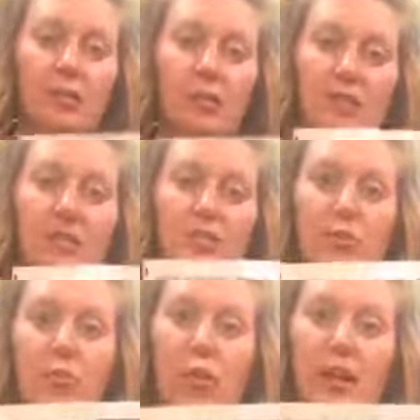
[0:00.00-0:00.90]
which is
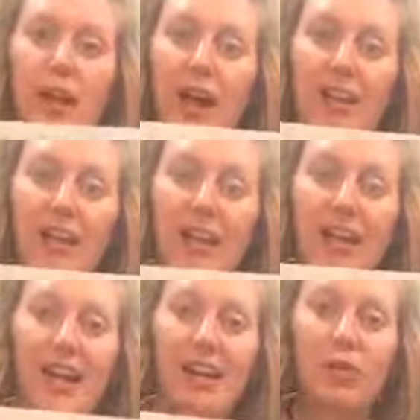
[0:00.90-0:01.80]
$249, and I
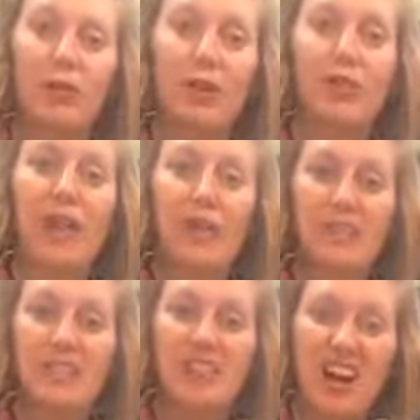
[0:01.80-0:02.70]
got over
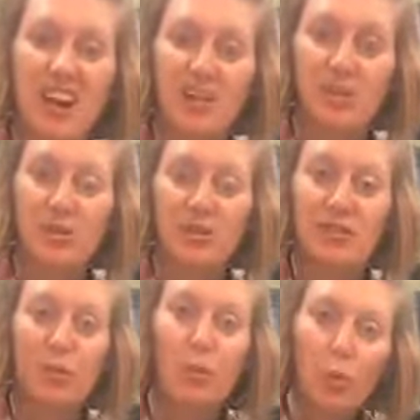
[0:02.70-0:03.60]
$1,000
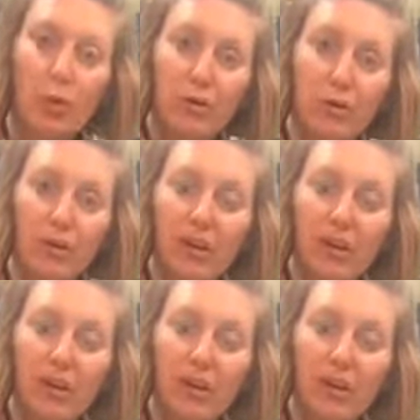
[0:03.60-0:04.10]
worth